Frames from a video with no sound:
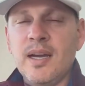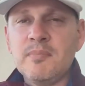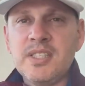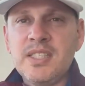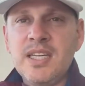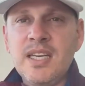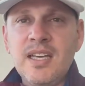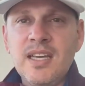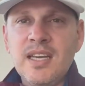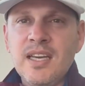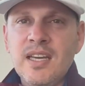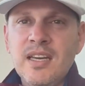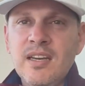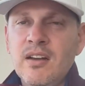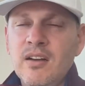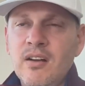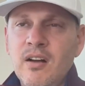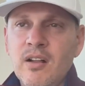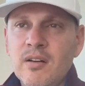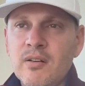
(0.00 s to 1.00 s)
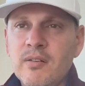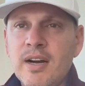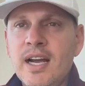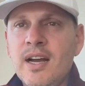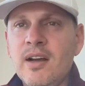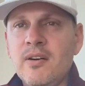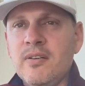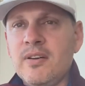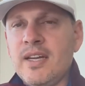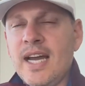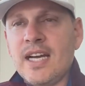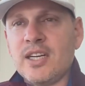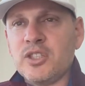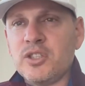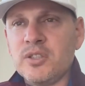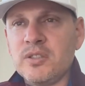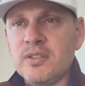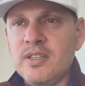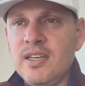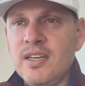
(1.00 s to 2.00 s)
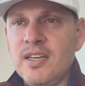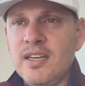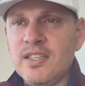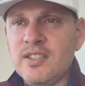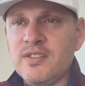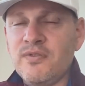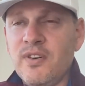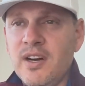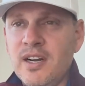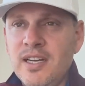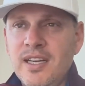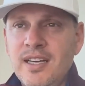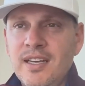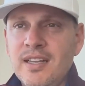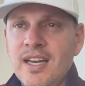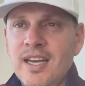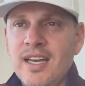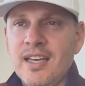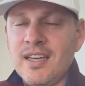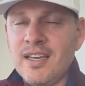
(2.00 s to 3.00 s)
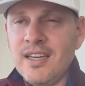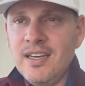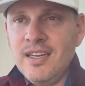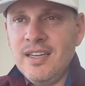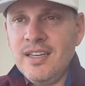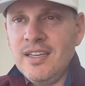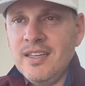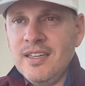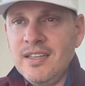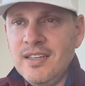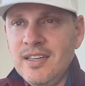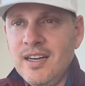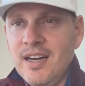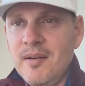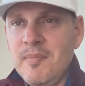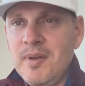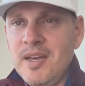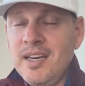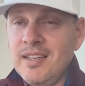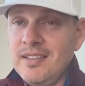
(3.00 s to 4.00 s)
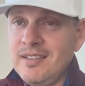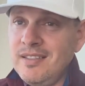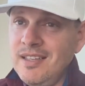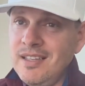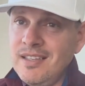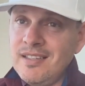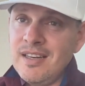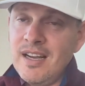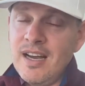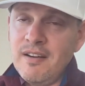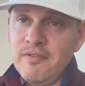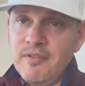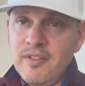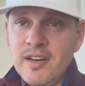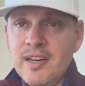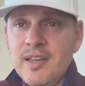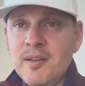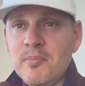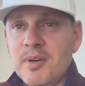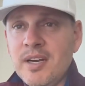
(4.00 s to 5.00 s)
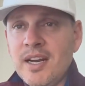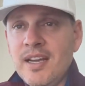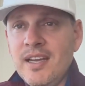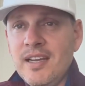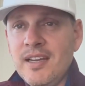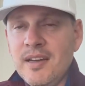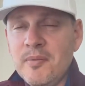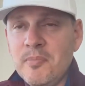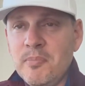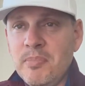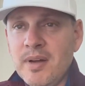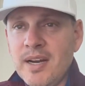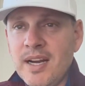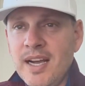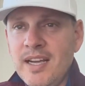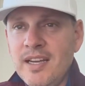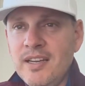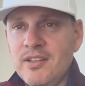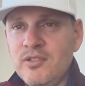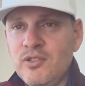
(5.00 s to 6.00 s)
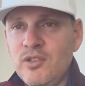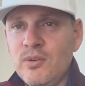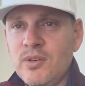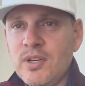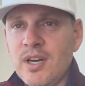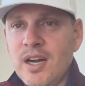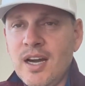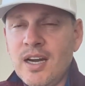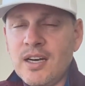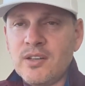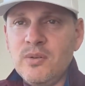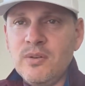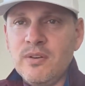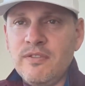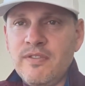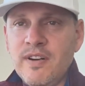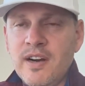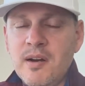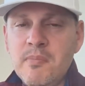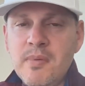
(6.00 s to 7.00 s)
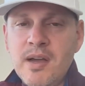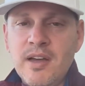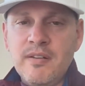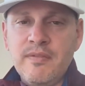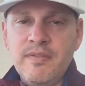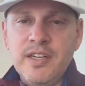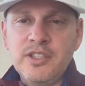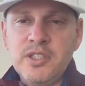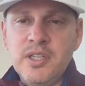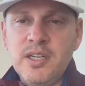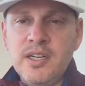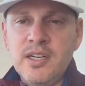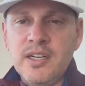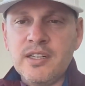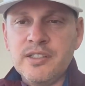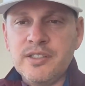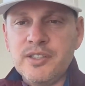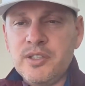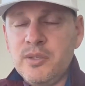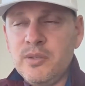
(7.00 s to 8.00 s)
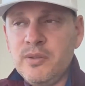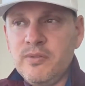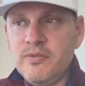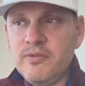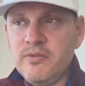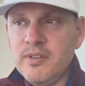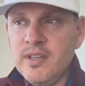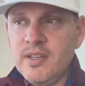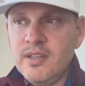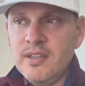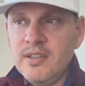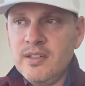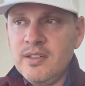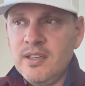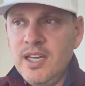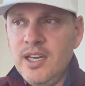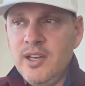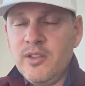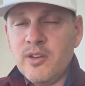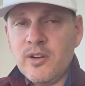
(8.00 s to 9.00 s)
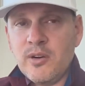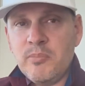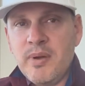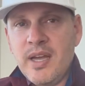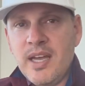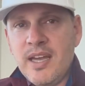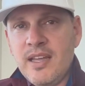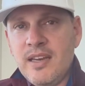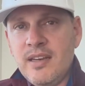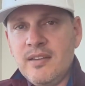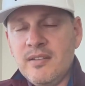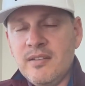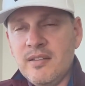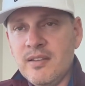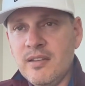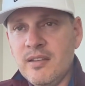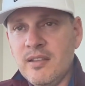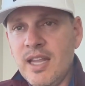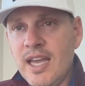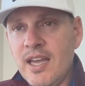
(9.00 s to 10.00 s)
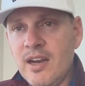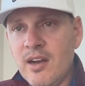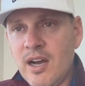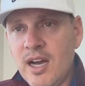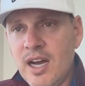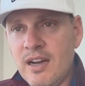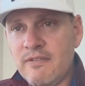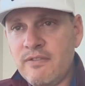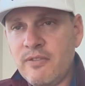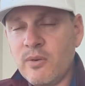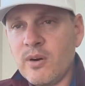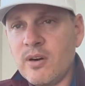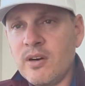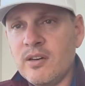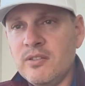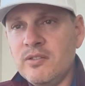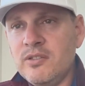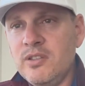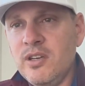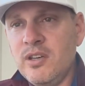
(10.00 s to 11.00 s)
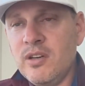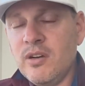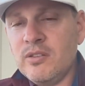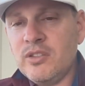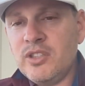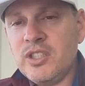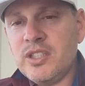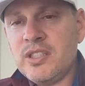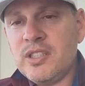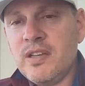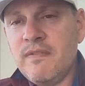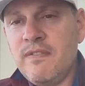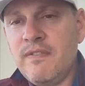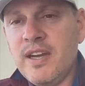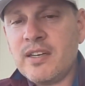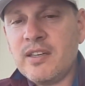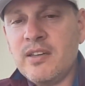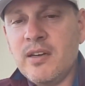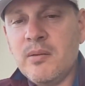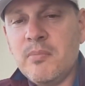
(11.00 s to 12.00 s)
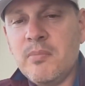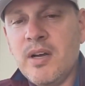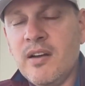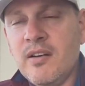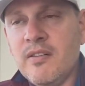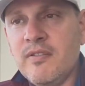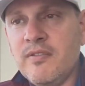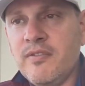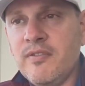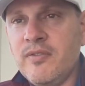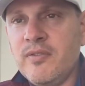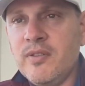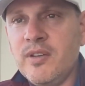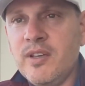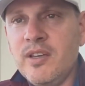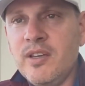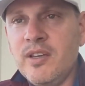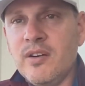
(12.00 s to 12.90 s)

I'm seeing it all around, actually. And it's funny, it's not funny, but I do talk to a fair amount of engineers who've either been laid off or, just a victim of,